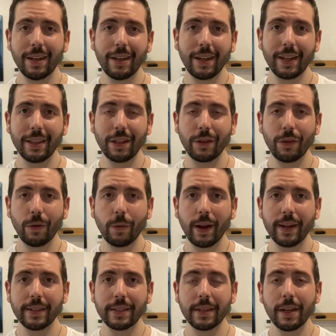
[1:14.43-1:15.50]
in the
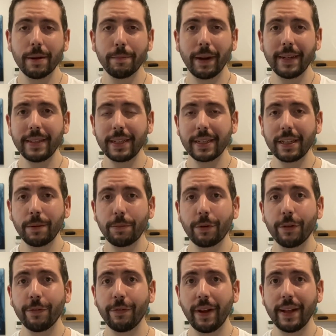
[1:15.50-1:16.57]
US basically
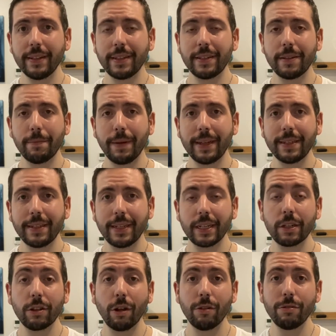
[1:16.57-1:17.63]
prevents
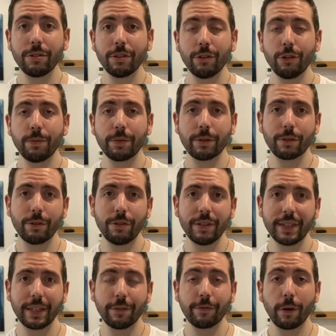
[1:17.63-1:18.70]
domestic closed-loop
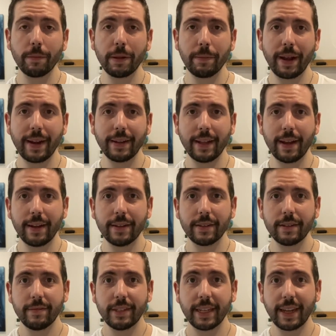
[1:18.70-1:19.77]
cruising from the mainland.
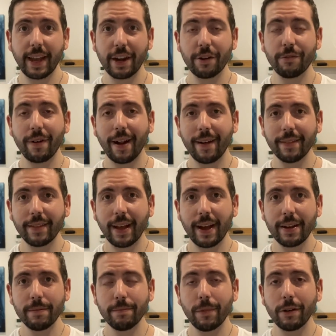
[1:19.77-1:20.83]
To get around
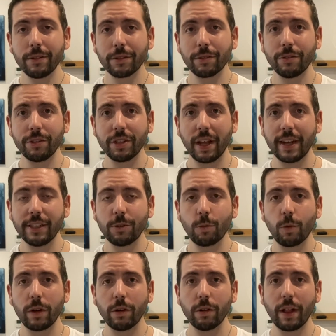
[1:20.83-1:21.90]
that, most cruise lines
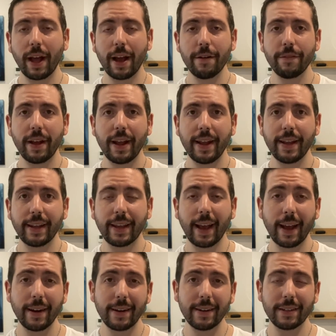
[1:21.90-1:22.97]
will have a
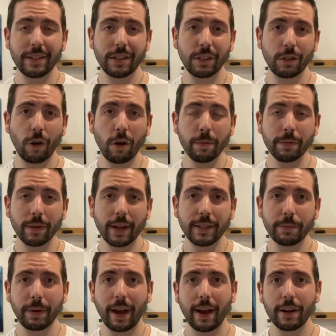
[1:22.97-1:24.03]
Canada stop
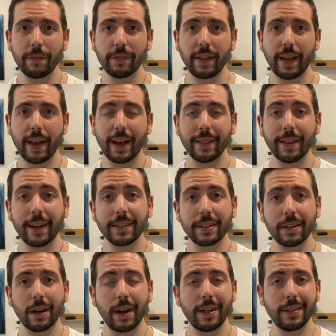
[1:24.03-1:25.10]
as part of their
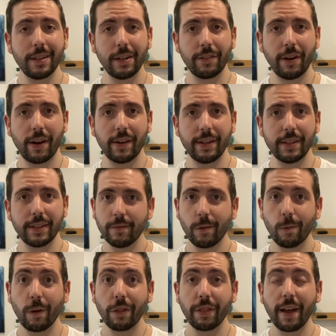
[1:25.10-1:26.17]
Alaska itineraries.
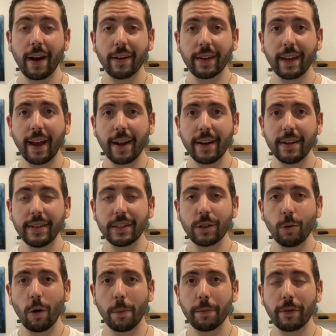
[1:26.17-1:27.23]
Without Canada's
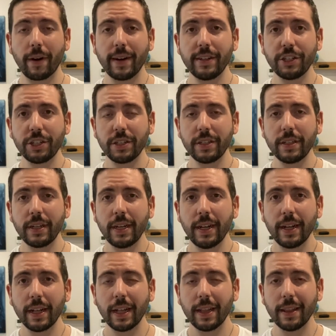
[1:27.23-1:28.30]
cooperation,
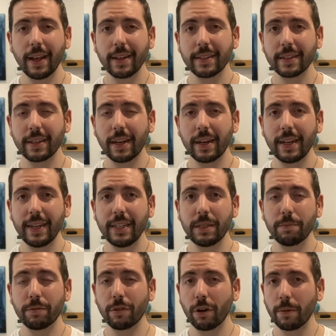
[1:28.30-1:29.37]
Alaska is
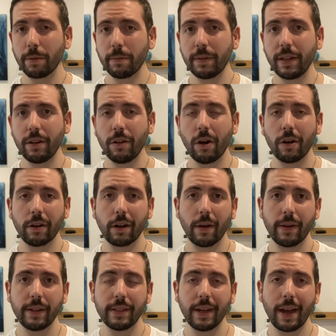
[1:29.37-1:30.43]
probably not
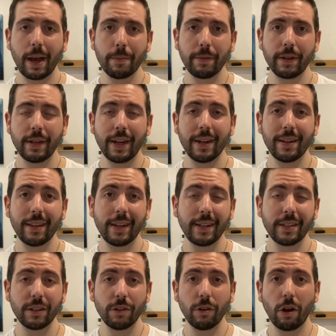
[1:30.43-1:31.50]
going to happen, at
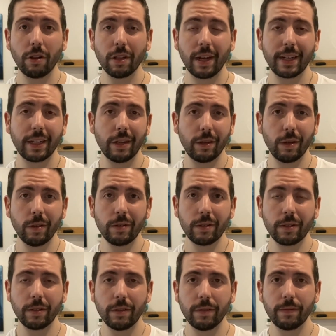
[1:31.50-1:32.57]
least not like it
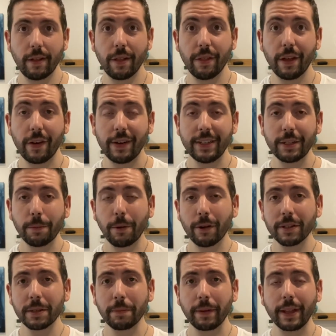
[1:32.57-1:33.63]
used to. There is a
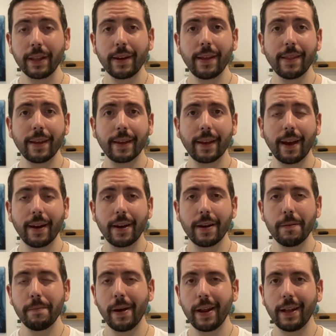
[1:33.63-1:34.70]
possibility that
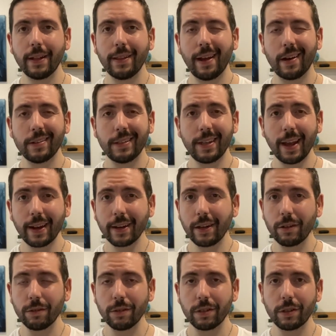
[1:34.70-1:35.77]
Canada may allow
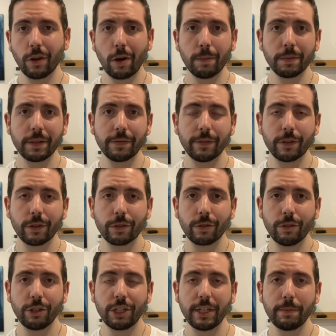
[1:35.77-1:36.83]
technical stops for
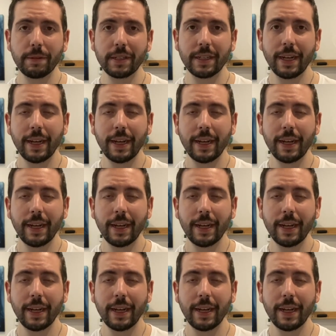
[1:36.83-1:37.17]
cruise ships,